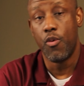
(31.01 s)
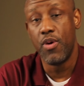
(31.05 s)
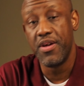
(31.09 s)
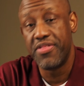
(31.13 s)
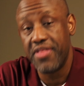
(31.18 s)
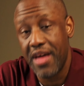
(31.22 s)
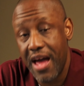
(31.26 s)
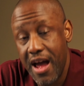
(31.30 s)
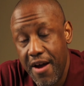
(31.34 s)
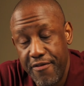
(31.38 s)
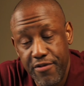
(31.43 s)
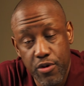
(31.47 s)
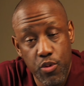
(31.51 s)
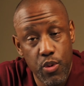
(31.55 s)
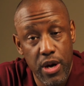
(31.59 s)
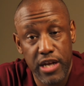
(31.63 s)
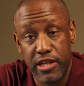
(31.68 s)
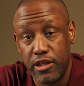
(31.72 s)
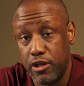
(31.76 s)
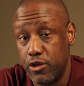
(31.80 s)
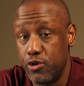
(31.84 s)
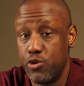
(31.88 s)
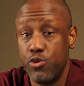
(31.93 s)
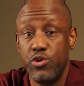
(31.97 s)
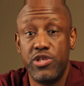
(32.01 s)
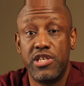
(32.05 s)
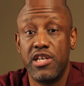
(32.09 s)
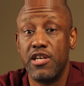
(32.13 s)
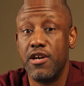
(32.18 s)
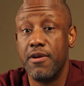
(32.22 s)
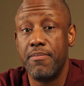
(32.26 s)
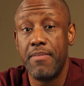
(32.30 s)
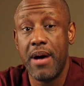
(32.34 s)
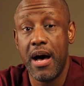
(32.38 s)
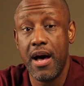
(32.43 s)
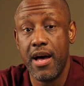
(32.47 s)
With everyone losing
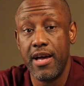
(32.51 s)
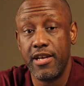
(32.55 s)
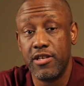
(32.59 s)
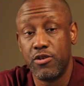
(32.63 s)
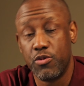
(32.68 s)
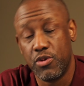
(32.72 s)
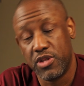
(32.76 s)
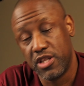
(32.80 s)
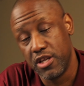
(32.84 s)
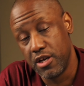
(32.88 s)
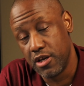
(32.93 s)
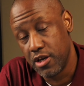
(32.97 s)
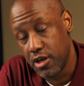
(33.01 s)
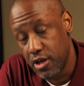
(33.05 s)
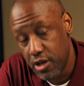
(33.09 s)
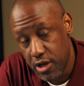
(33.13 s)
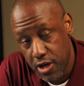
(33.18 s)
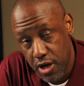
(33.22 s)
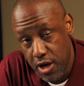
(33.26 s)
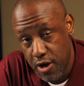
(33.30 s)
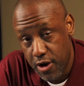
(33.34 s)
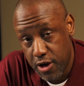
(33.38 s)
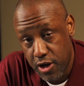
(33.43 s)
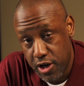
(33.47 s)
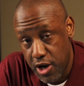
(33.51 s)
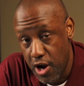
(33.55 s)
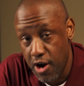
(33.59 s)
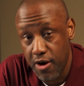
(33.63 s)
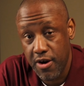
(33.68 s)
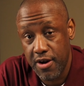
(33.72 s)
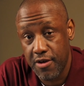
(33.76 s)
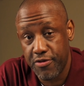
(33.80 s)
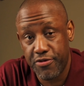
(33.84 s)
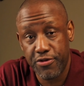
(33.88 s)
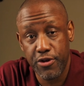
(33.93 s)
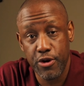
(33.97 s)
their minds with the
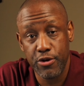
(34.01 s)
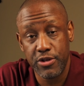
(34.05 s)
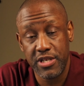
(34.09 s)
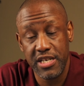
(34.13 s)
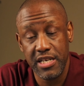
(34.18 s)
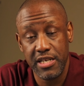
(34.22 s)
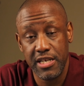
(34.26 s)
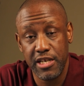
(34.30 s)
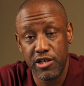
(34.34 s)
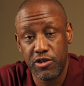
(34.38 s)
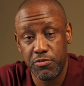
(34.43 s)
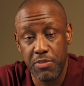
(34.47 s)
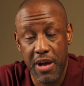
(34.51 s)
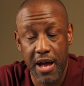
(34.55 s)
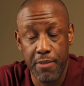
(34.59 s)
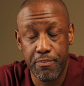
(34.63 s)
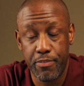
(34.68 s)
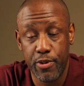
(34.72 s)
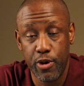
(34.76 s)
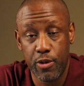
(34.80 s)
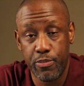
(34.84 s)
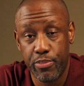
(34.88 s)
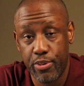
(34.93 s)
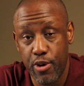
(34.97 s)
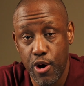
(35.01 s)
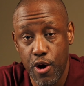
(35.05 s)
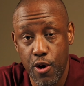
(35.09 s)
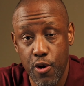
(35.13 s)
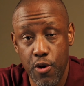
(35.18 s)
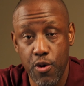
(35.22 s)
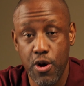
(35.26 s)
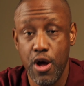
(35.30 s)
current 13-inch MacBook Pro